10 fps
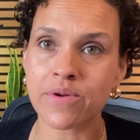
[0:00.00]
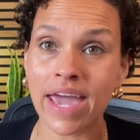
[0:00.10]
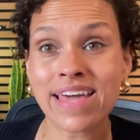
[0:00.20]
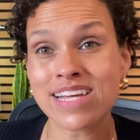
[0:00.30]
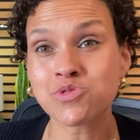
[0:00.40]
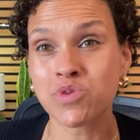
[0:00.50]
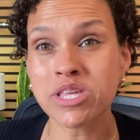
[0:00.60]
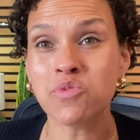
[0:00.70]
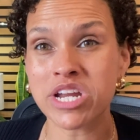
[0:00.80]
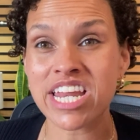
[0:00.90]
Okay. And that's really
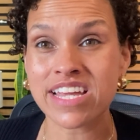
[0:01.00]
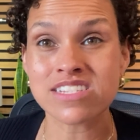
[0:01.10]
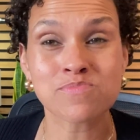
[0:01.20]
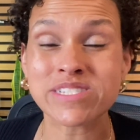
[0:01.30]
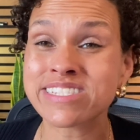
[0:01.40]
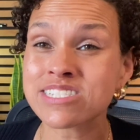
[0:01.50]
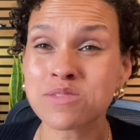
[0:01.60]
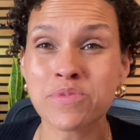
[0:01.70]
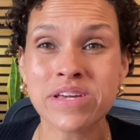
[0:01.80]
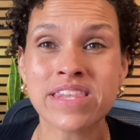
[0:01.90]
what it is. But
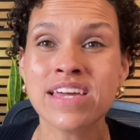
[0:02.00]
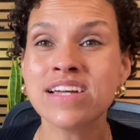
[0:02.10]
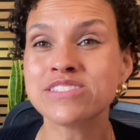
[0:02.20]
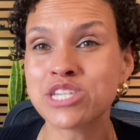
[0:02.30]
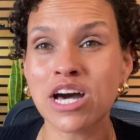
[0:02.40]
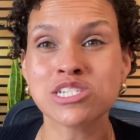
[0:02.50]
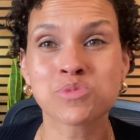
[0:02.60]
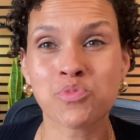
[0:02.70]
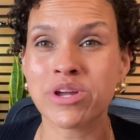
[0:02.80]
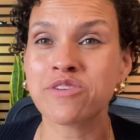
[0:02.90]
discipline does
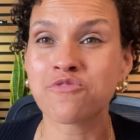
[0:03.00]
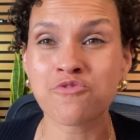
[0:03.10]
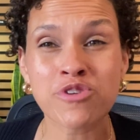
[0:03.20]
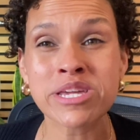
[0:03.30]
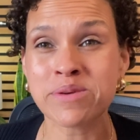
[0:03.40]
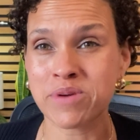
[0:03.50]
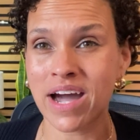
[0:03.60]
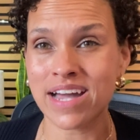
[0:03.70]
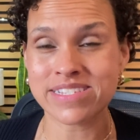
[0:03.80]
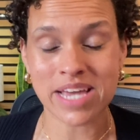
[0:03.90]
bring freedom,
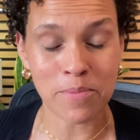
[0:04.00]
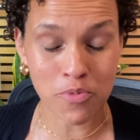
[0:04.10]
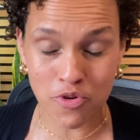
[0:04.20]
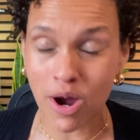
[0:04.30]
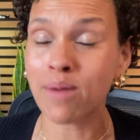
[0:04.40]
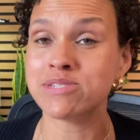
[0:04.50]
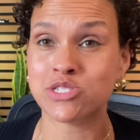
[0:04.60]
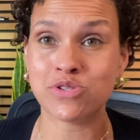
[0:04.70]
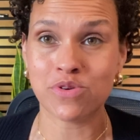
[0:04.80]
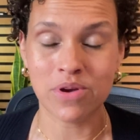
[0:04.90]
guys. I
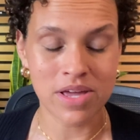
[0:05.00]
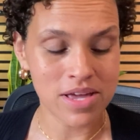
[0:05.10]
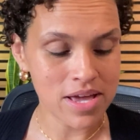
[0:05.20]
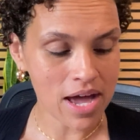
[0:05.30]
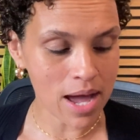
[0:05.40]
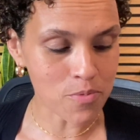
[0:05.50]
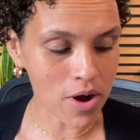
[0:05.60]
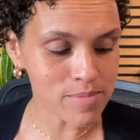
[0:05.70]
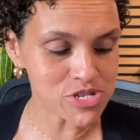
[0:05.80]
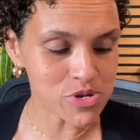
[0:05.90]
promise you. I
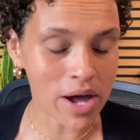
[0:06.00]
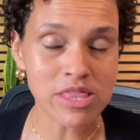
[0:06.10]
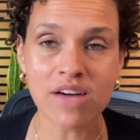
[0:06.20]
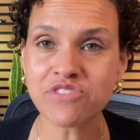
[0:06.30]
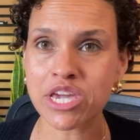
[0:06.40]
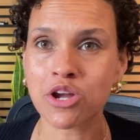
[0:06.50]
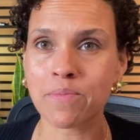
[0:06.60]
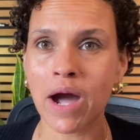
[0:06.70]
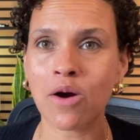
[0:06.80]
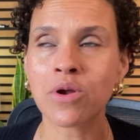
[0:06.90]
promise you. I'd love to hear
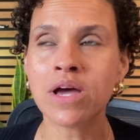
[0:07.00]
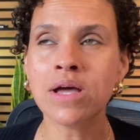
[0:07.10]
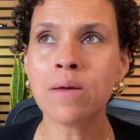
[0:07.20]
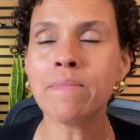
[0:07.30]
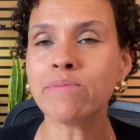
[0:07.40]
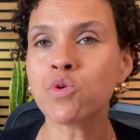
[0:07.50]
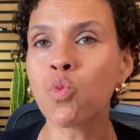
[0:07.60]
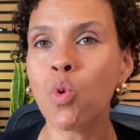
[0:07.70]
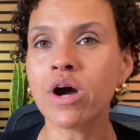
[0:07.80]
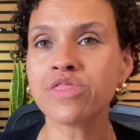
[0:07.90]
about maybe
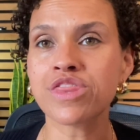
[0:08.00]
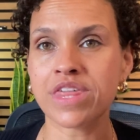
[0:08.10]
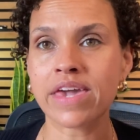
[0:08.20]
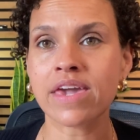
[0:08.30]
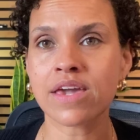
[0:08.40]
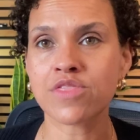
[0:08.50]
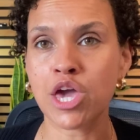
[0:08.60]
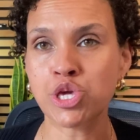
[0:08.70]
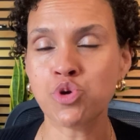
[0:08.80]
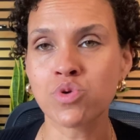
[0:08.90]
one thing
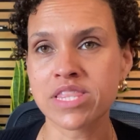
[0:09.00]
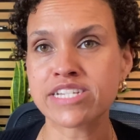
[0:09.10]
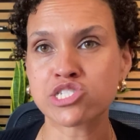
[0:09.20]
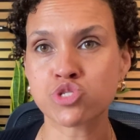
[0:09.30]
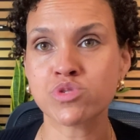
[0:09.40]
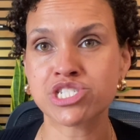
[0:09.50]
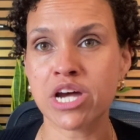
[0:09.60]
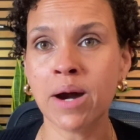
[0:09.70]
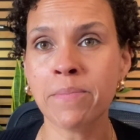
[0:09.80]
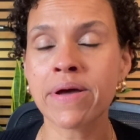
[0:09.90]
that you would like to switch
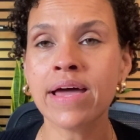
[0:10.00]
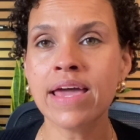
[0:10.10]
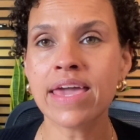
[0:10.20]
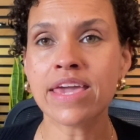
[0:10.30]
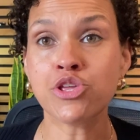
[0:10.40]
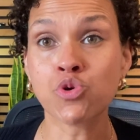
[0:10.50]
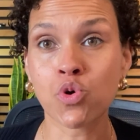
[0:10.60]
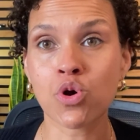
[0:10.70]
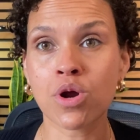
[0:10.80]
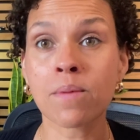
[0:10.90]
up in
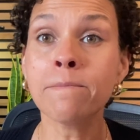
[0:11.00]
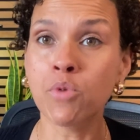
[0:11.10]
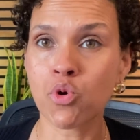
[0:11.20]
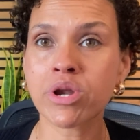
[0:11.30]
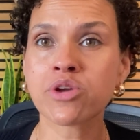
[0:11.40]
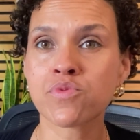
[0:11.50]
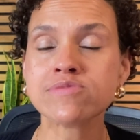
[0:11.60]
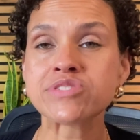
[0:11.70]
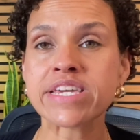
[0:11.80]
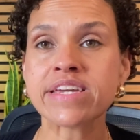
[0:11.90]
your morning
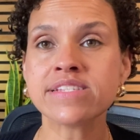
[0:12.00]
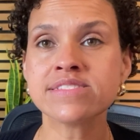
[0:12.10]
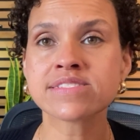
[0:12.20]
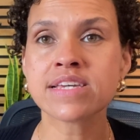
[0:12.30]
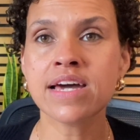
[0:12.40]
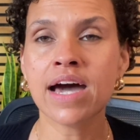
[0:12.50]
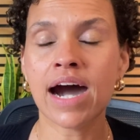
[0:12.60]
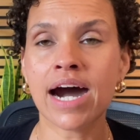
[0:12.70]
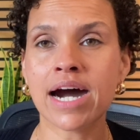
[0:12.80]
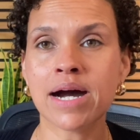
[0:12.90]
routines
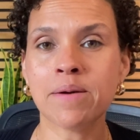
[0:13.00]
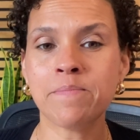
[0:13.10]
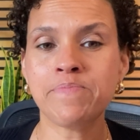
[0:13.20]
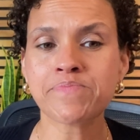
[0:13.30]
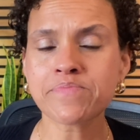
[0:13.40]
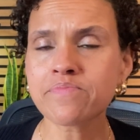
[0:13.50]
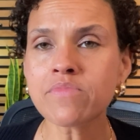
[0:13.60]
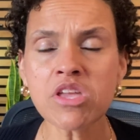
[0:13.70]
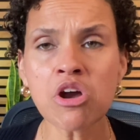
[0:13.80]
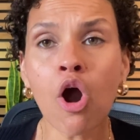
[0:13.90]

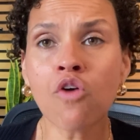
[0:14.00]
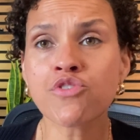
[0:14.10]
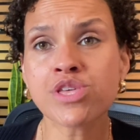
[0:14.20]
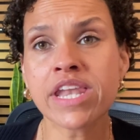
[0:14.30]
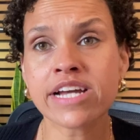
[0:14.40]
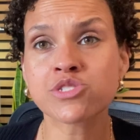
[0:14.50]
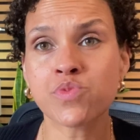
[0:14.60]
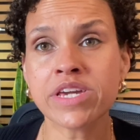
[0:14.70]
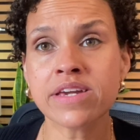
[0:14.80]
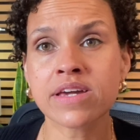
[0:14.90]
over the next
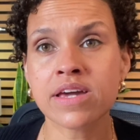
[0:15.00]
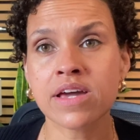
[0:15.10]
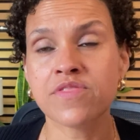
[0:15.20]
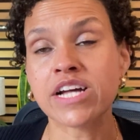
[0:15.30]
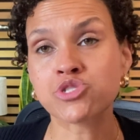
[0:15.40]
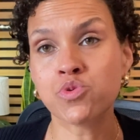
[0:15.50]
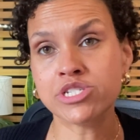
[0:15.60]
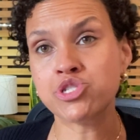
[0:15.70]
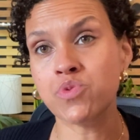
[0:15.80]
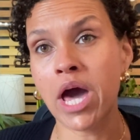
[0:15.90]
week that's going
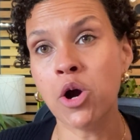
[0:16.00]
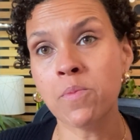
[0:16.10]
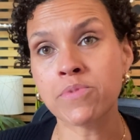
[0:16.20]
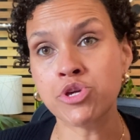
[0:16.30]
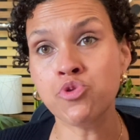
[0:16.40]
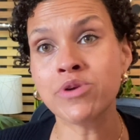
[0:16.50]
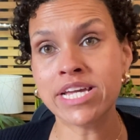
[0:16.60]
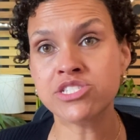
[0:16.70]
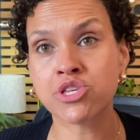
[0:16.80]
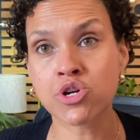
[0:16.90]
to help you
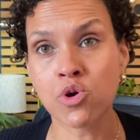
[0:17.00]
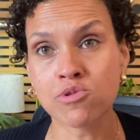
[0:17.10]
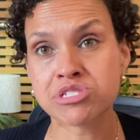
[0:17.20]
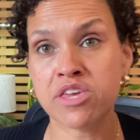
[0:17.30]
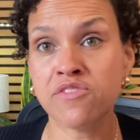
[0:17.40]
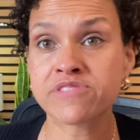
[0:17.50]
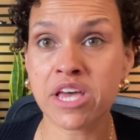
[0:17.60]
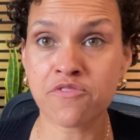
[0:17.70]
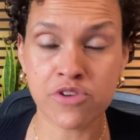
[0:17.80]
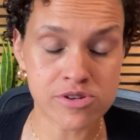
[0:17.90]
get to the goals that you've
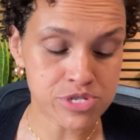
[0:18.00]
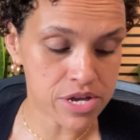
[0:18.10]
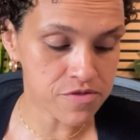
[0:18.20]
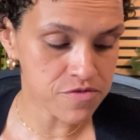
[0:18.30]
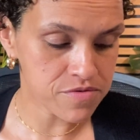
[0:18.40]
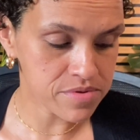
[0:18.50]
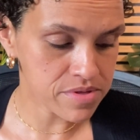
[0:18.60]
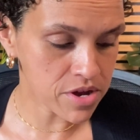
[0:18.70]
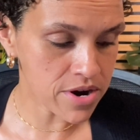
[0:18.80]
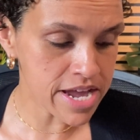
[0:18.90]
set for yourself.
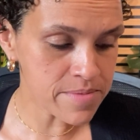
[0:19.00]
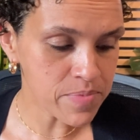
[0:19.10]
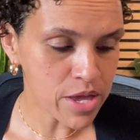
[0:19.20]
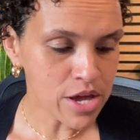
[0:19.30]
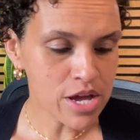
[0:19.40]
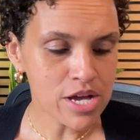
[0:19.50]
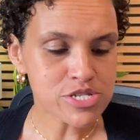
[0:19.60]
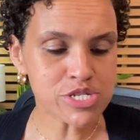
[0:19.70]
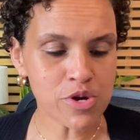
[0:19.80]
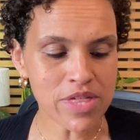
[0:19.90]
All right.
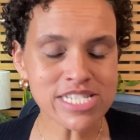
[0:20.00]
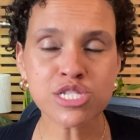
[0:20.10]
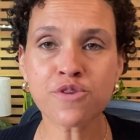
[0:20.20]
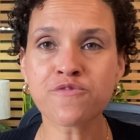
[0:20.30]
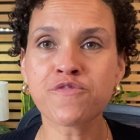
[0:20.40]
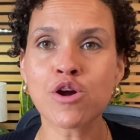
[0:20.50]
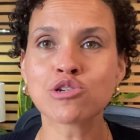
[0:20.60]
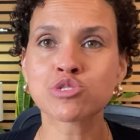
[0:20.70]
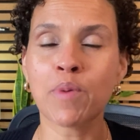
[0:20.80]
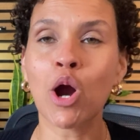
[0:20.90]
So that's the
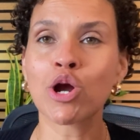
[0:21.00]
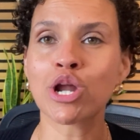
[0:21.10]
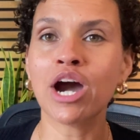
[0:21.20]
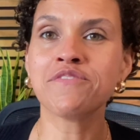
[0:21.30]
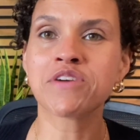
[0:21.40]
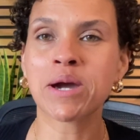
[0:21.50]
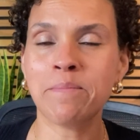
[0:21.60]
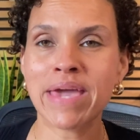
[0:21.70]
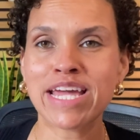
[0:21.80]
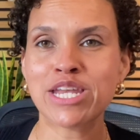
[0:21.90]
first part of
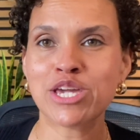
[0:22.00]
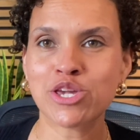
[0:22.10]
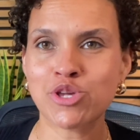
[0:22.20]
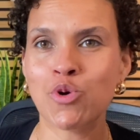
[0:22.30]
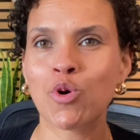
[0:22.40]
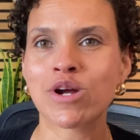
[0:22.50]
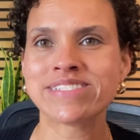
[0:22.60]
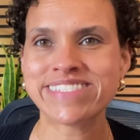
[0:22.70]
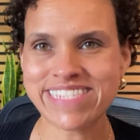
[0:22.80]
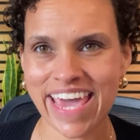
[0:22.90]
commanding your
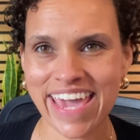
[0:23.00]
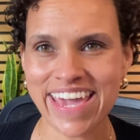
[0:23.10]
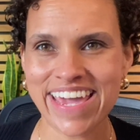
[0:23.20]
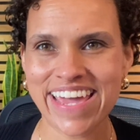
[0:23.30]
day.